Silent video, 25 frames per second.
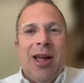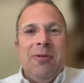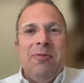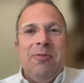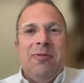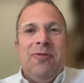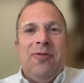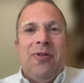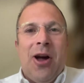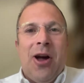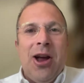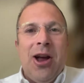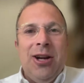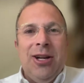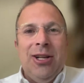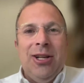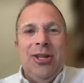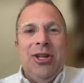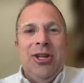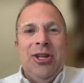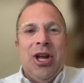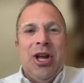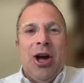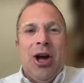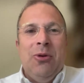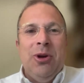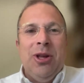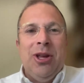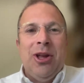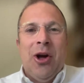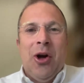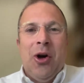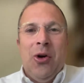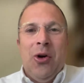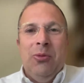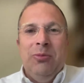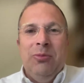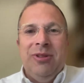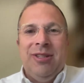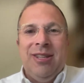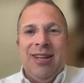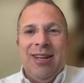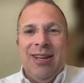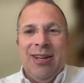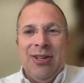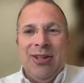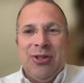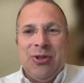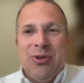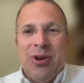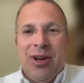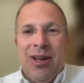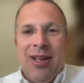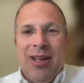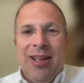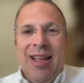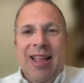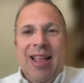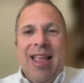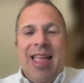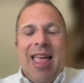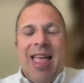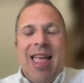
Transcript: I'm finally going home to Israel.